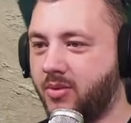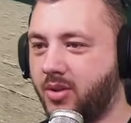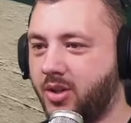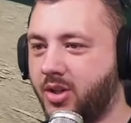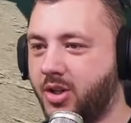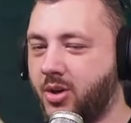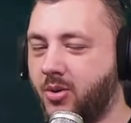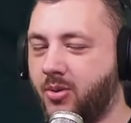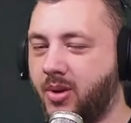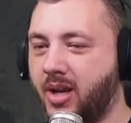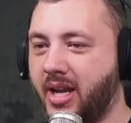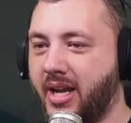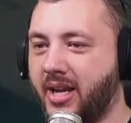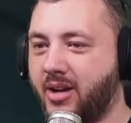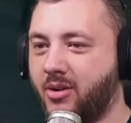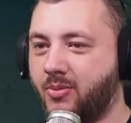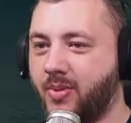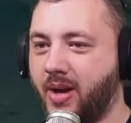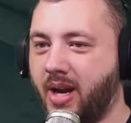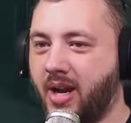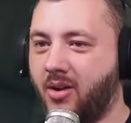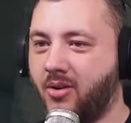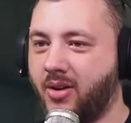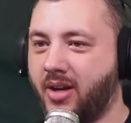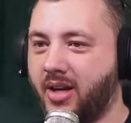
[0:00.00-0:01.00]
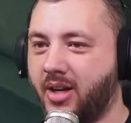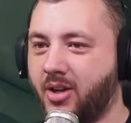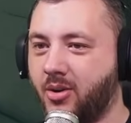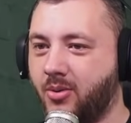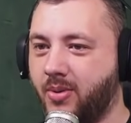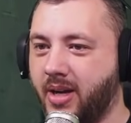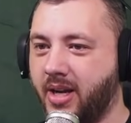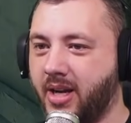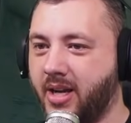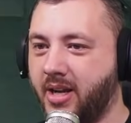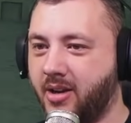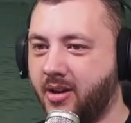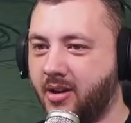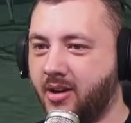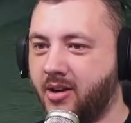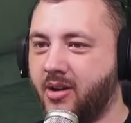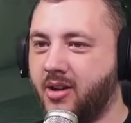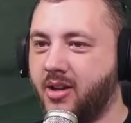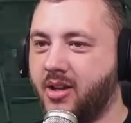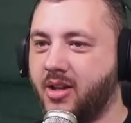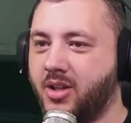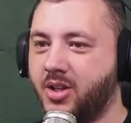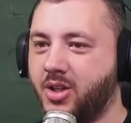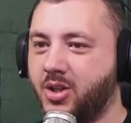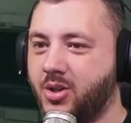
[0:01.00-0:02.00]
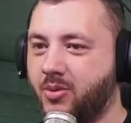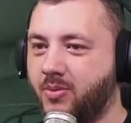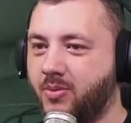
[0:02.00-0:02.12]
like around and go in here, you're